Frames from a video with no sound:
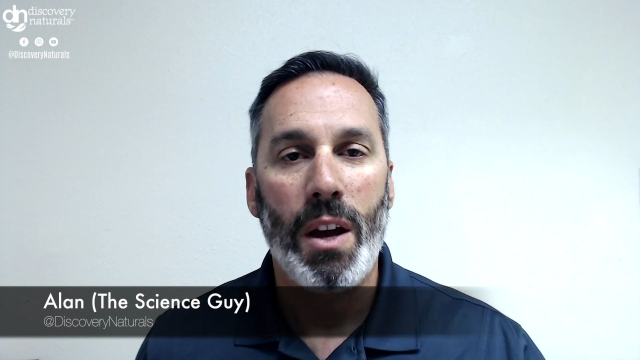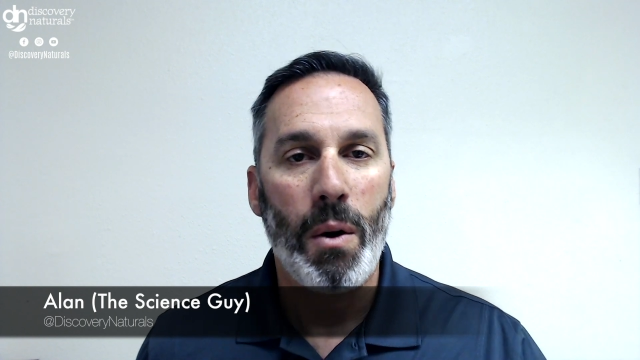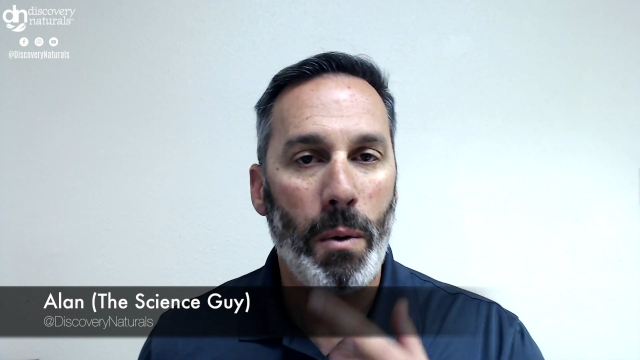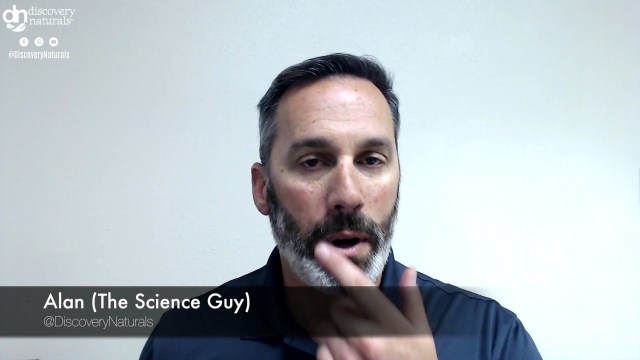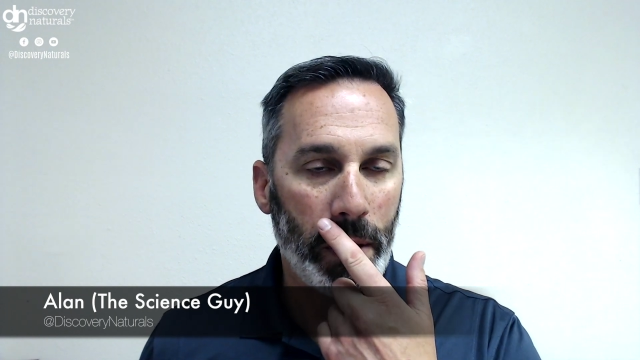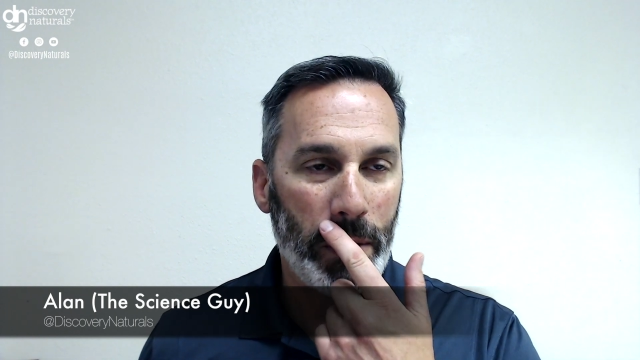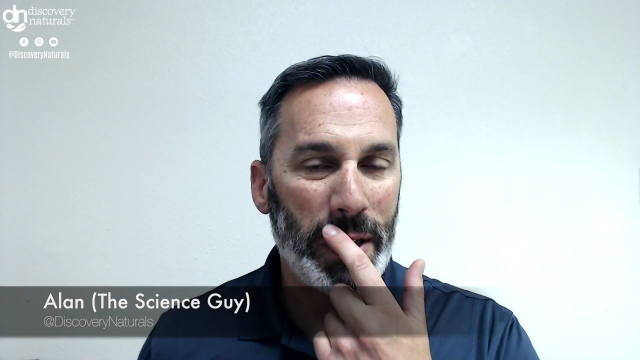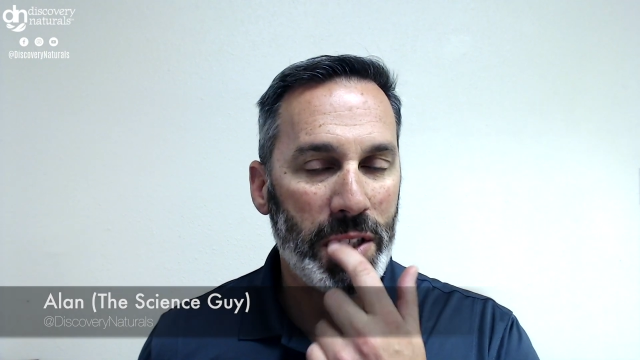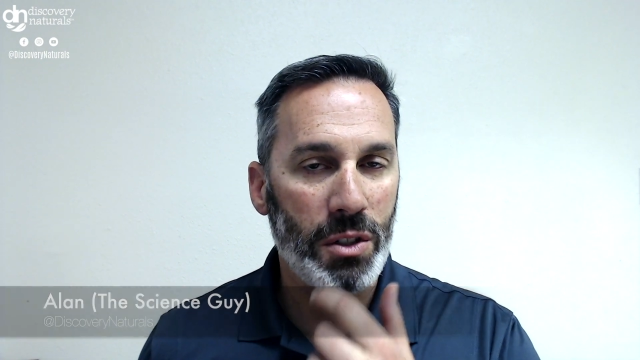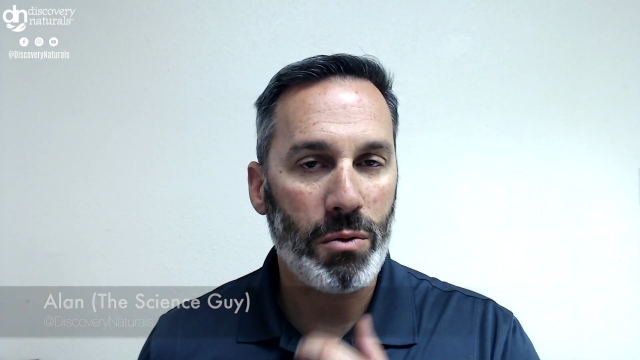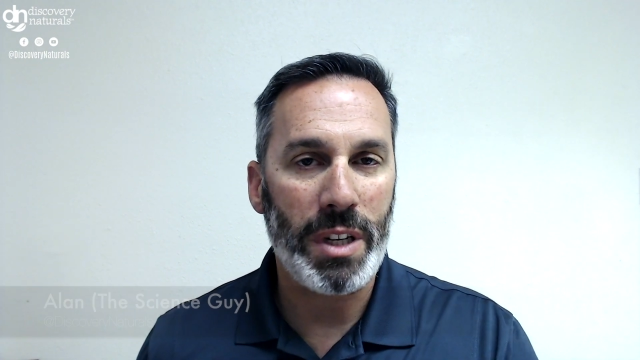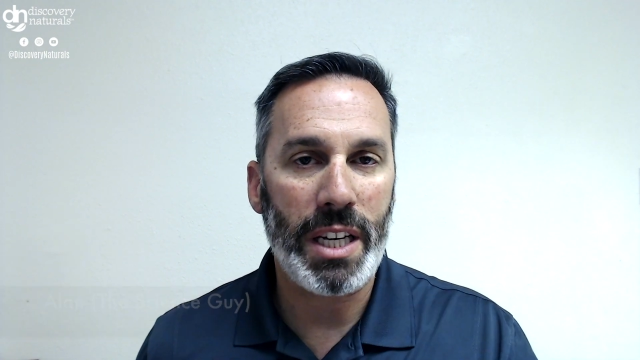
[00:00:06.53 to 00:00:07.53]
One of the
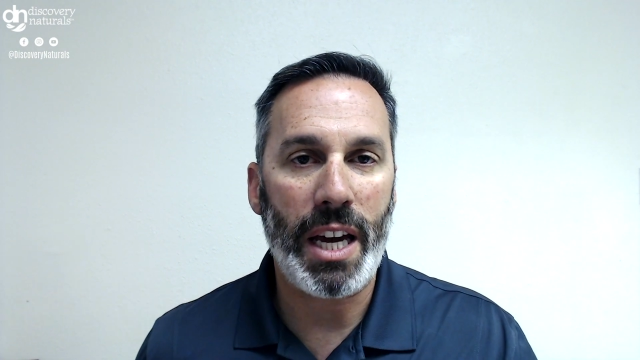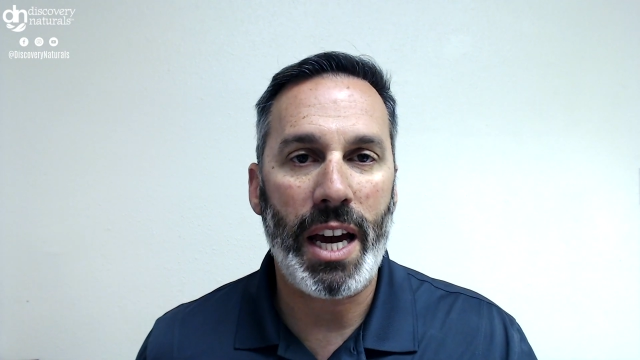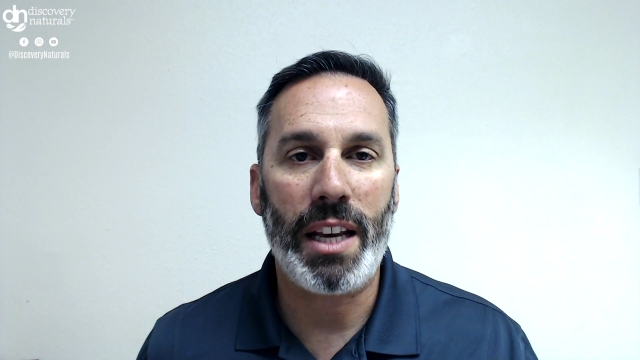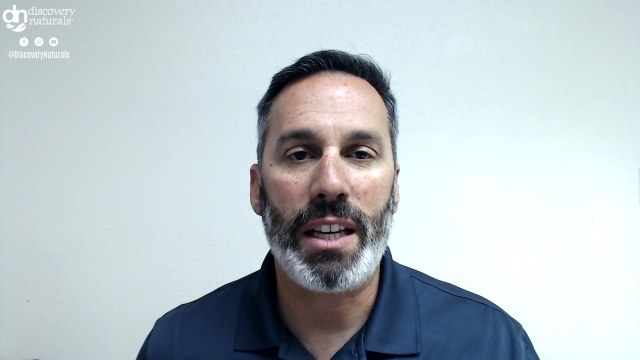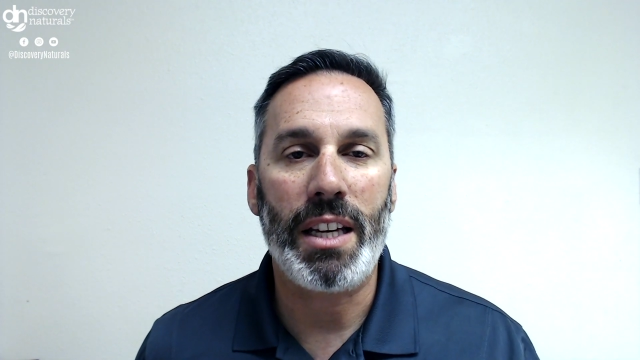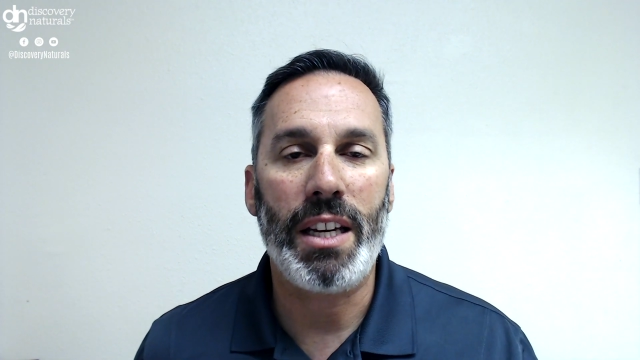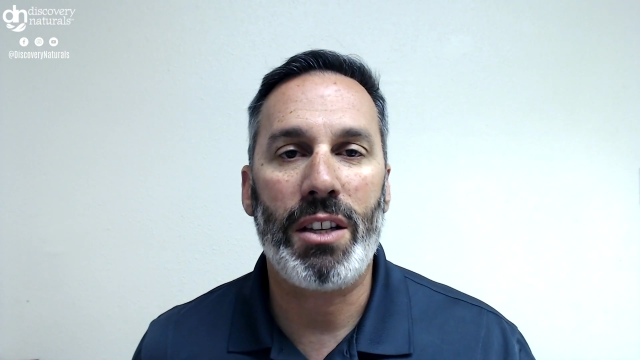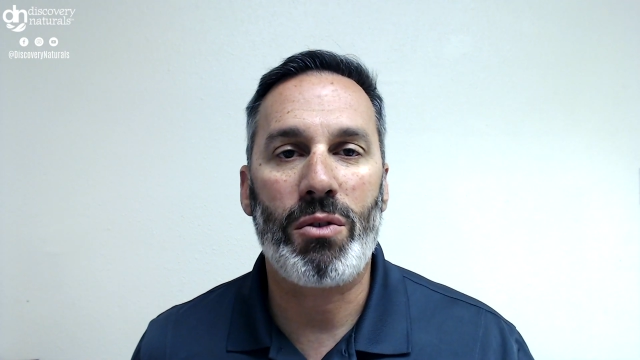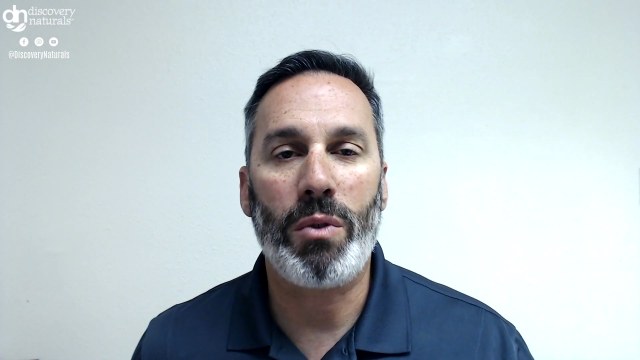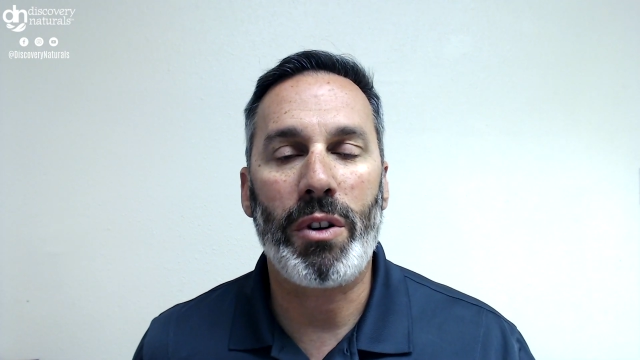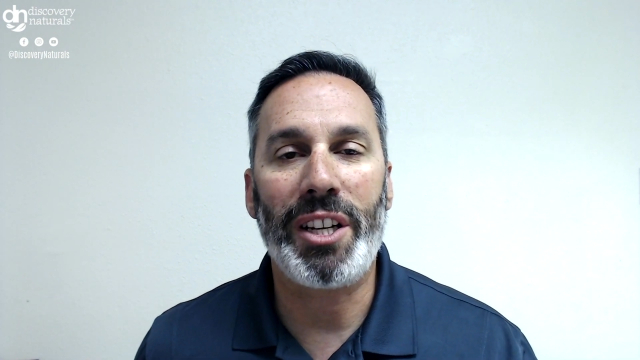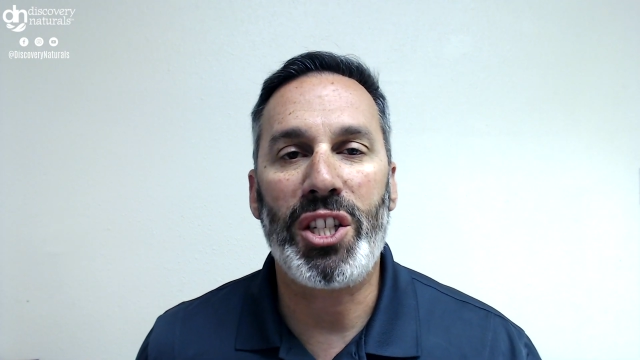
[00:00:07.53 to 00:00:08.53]
questions we get is,
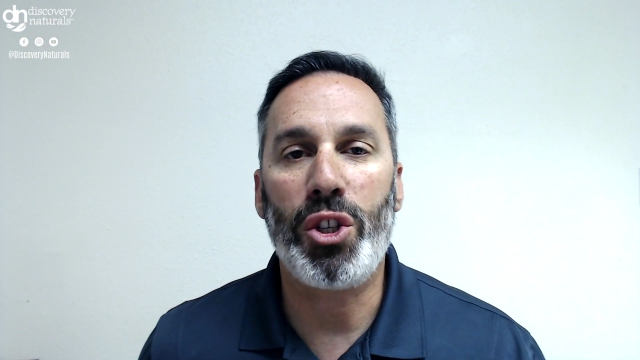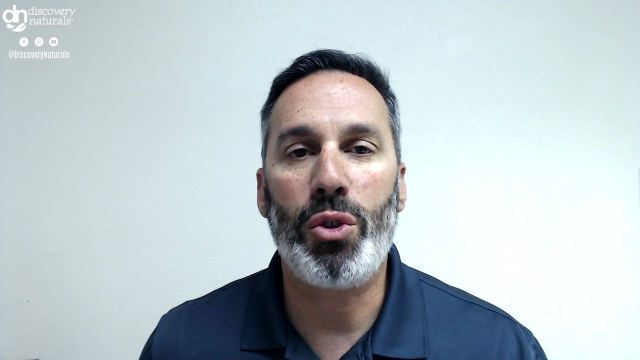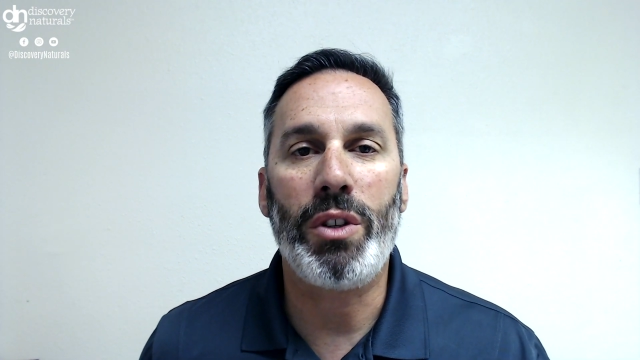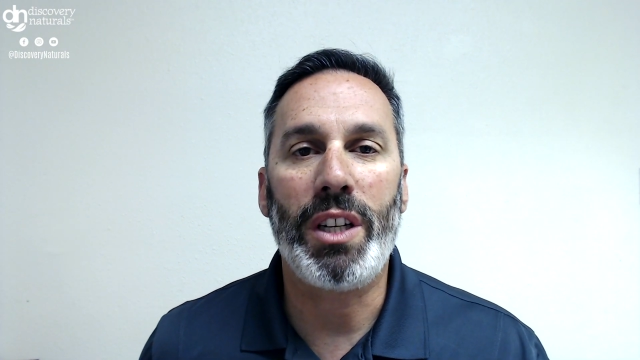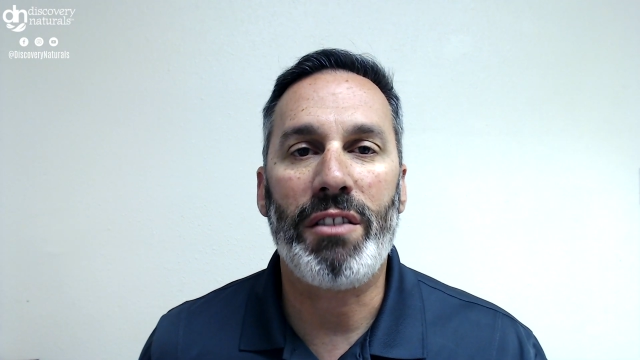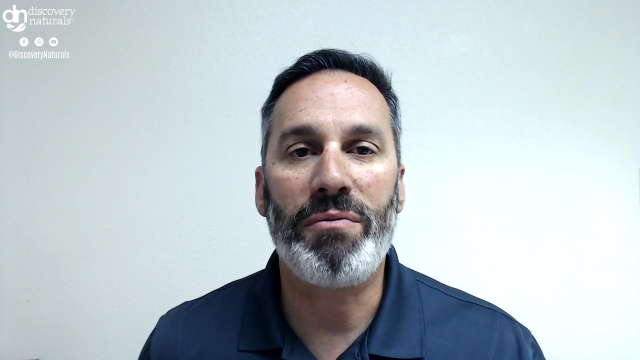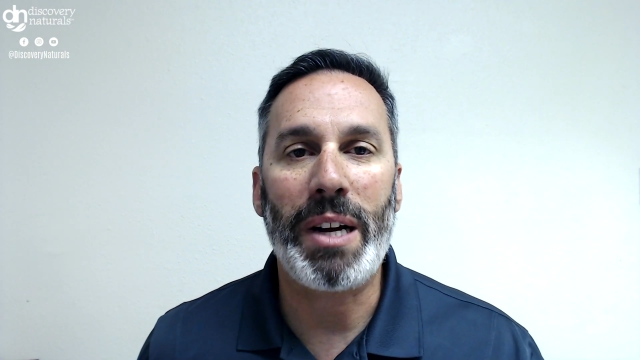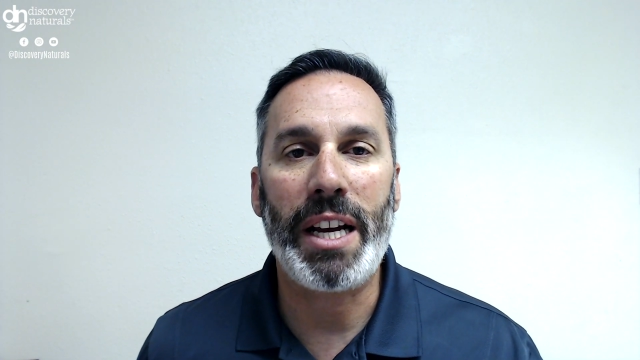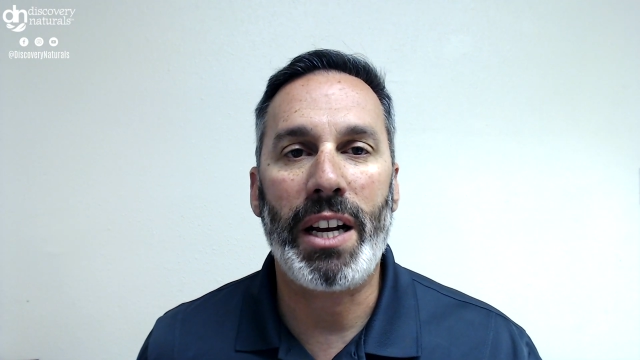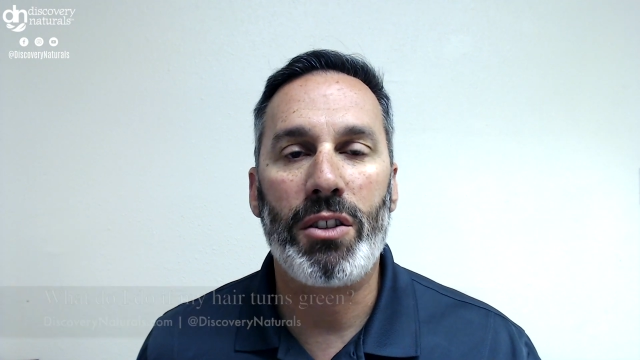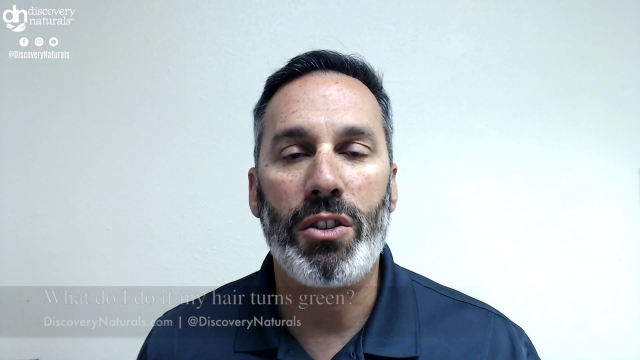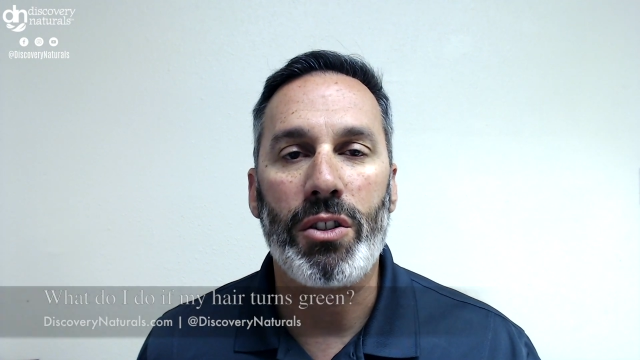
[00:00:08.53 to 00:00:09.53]
what do I do if my
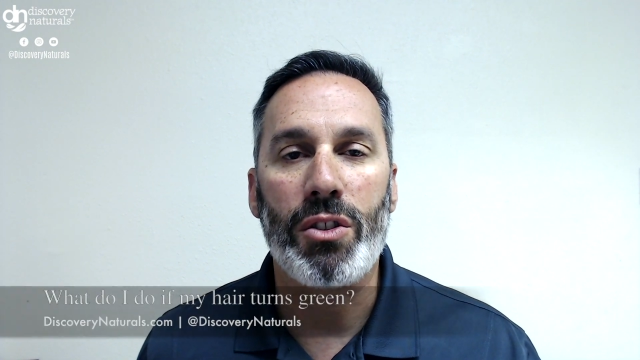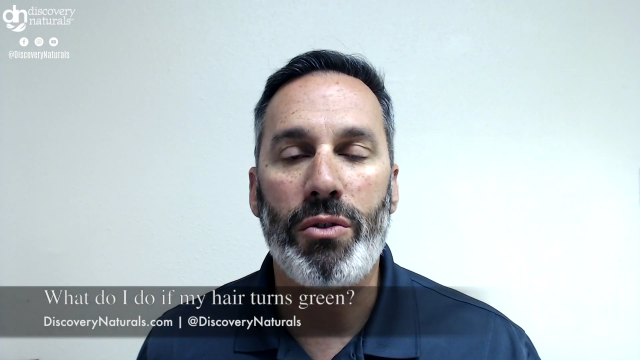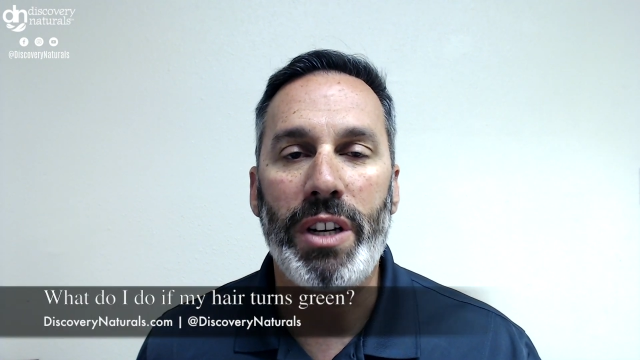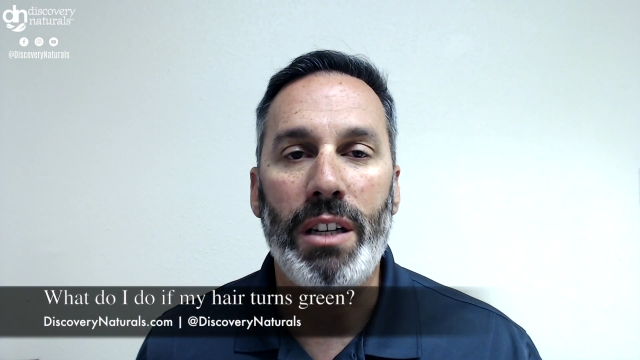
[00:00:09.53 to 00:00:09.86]
hair turns green?